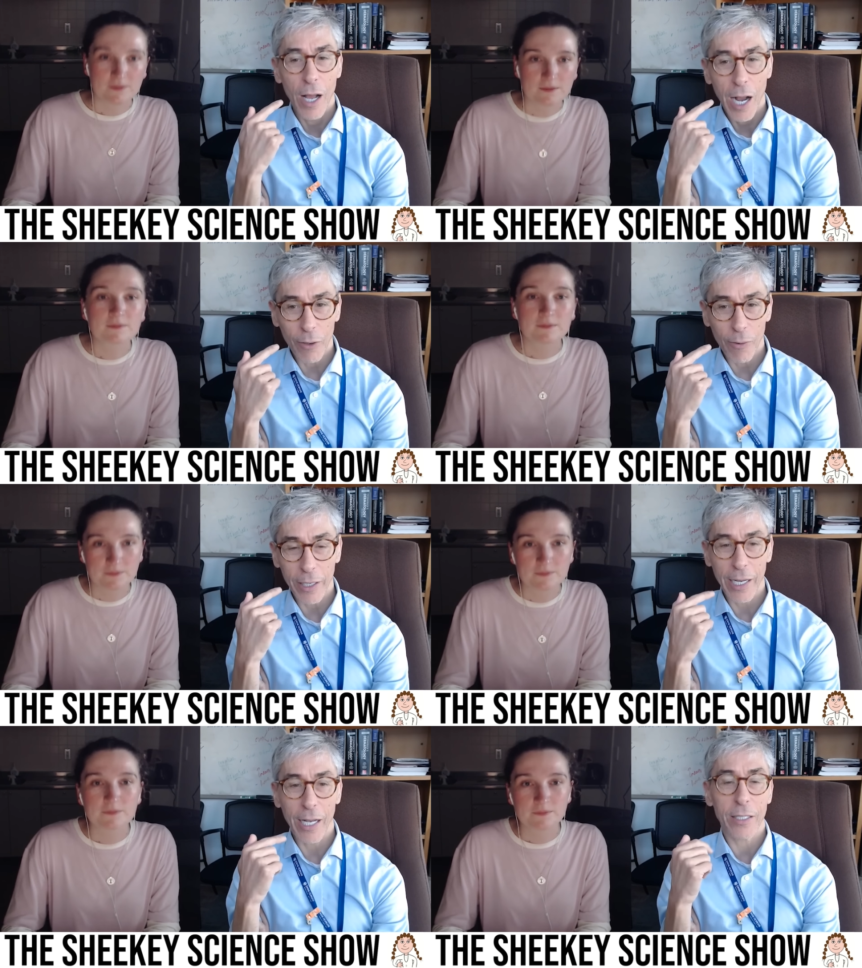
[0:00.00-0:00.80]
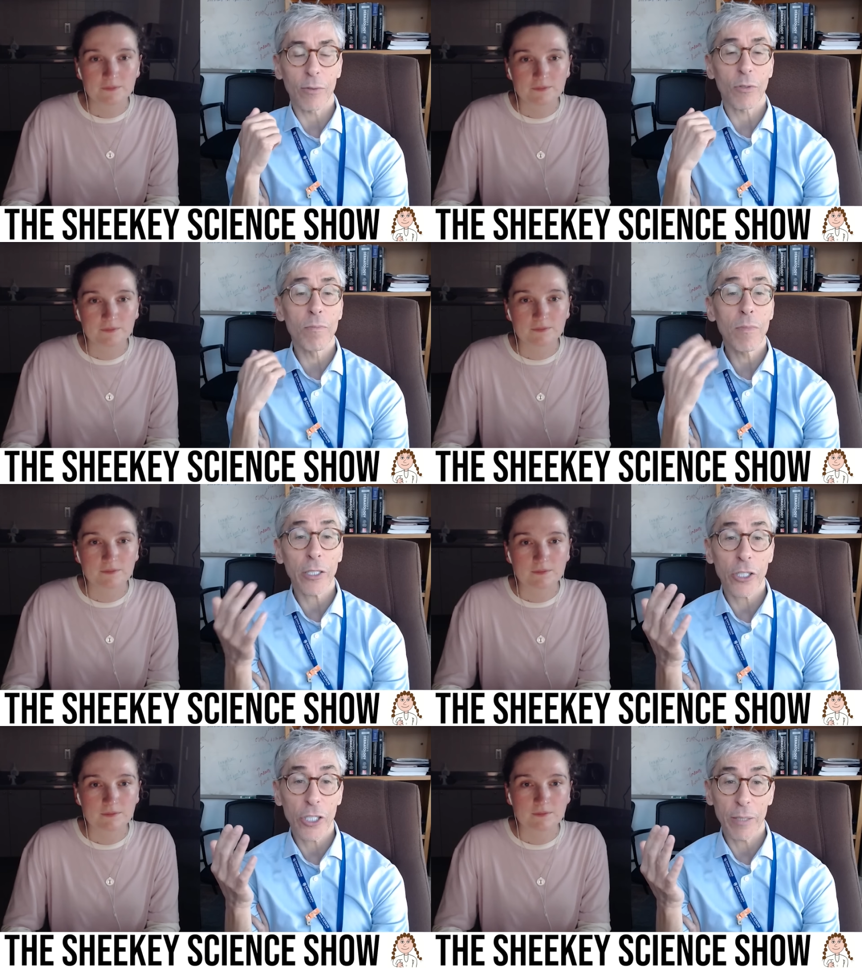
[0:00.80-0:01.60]
Speaker 1: hyaluronic acid. It was
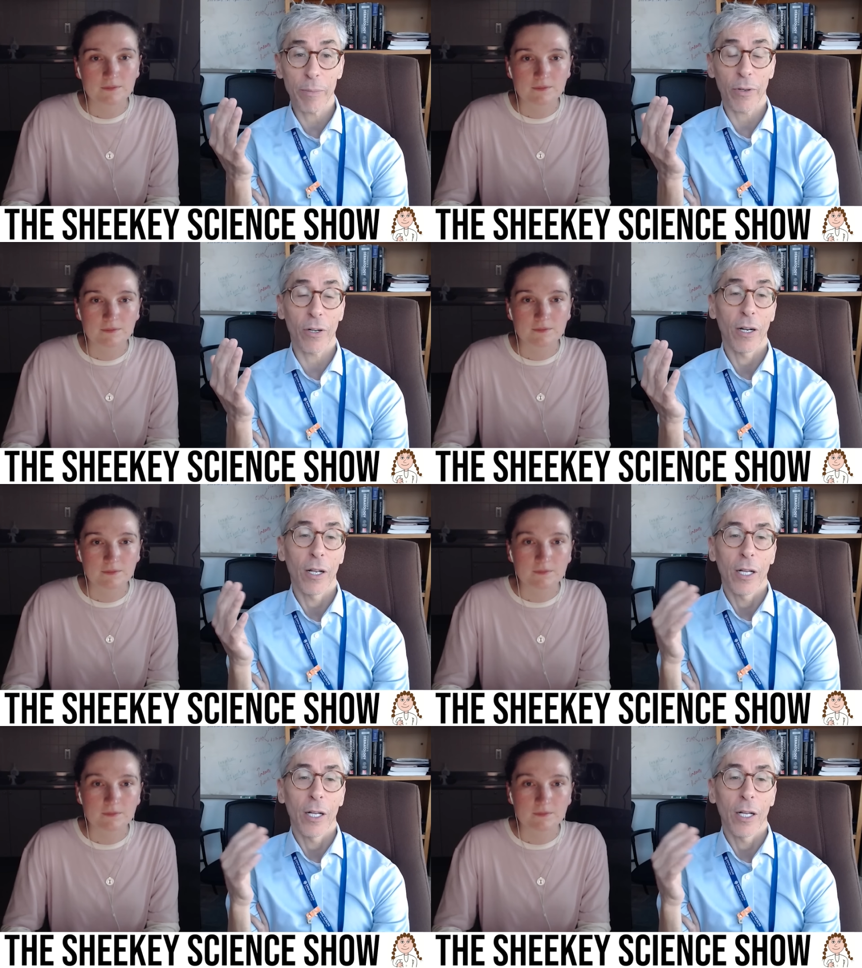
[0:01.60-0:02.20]
much cheaper.